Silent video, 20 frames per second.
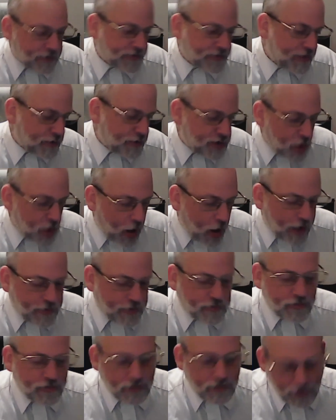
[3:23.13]
their choice.
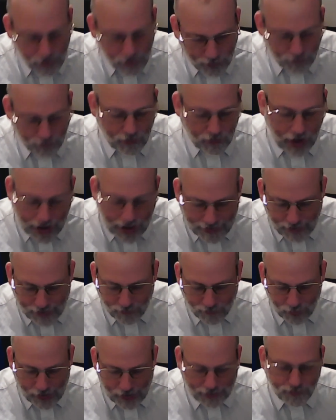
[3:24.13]
Right?
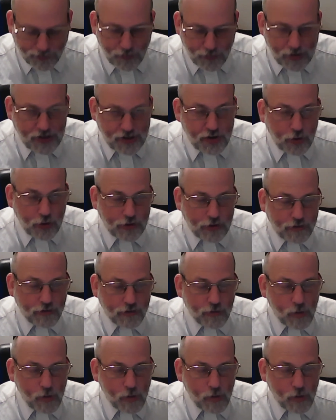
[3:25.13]
Everyone has free choice.